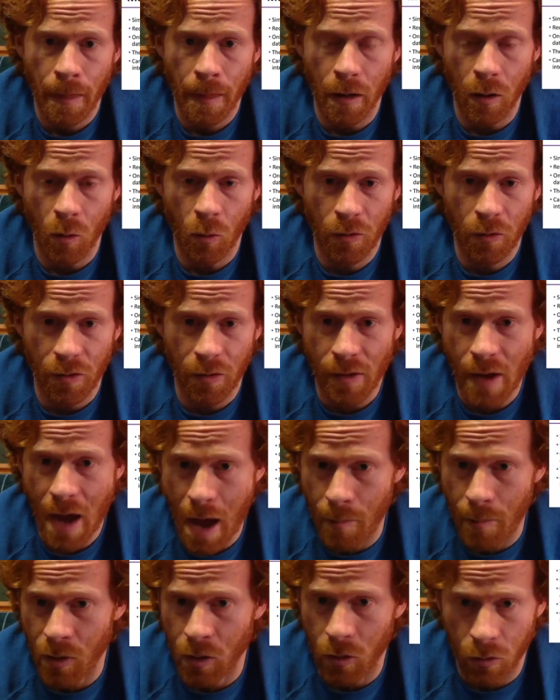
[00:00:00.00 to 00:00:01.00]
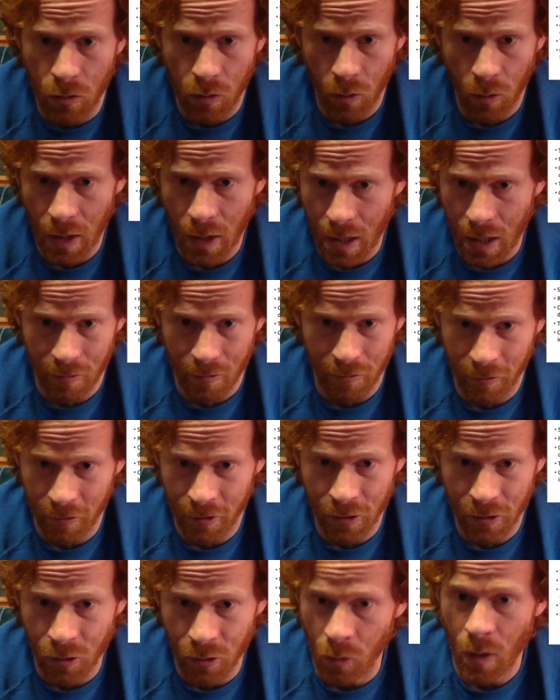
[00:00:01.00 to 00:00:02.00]
with nominal, you can't
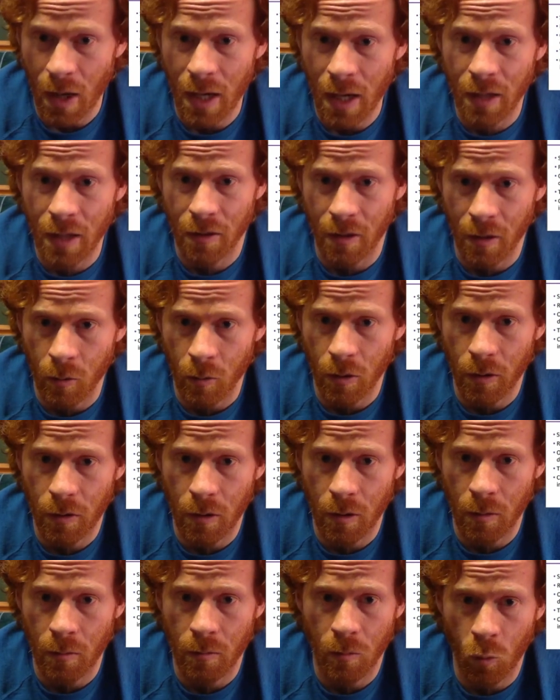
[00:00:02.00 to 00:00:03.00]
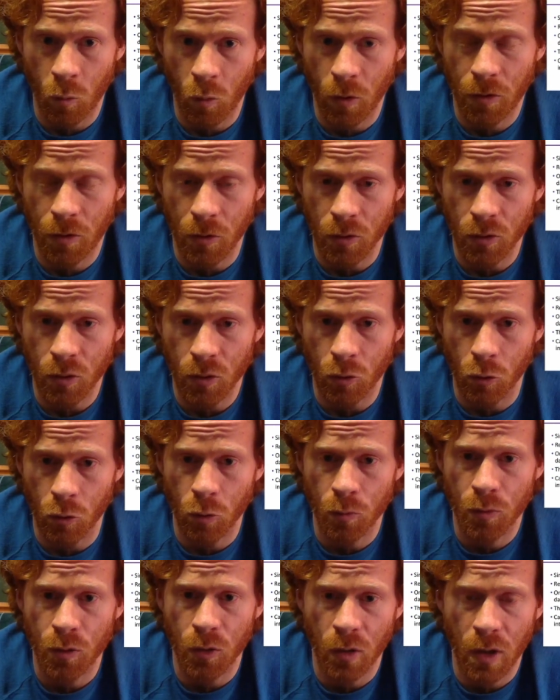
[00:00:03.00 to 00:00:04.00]
really do anything with them, with those
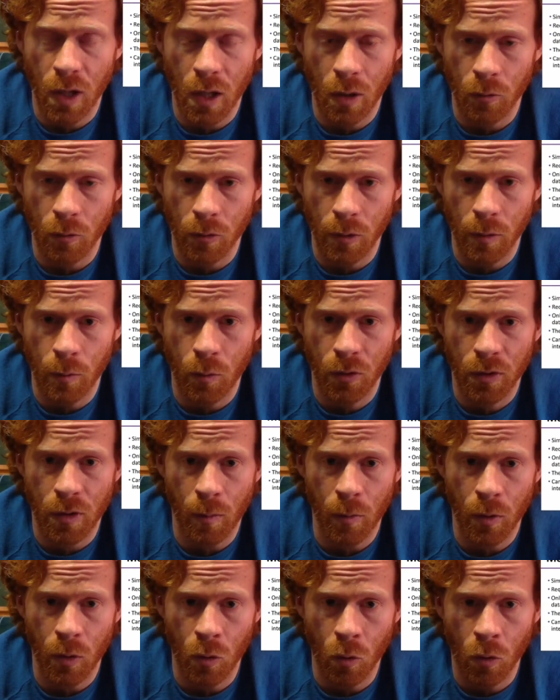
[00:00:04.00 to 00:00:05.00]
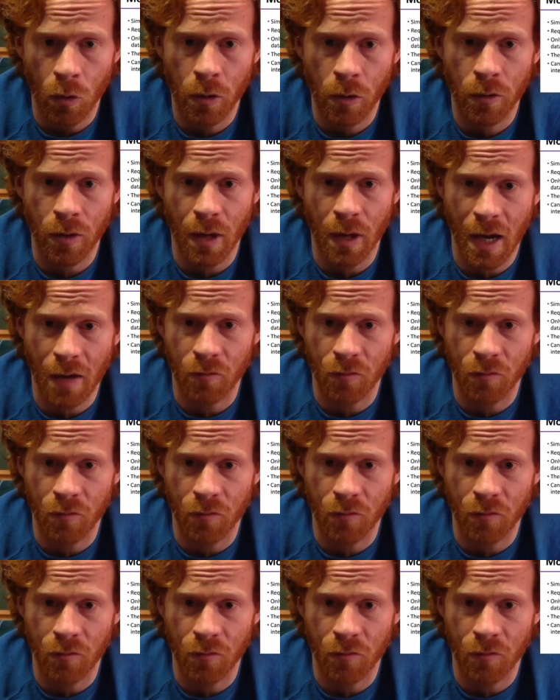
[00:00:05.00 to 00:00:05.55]
groups. You can't really put them in order. They have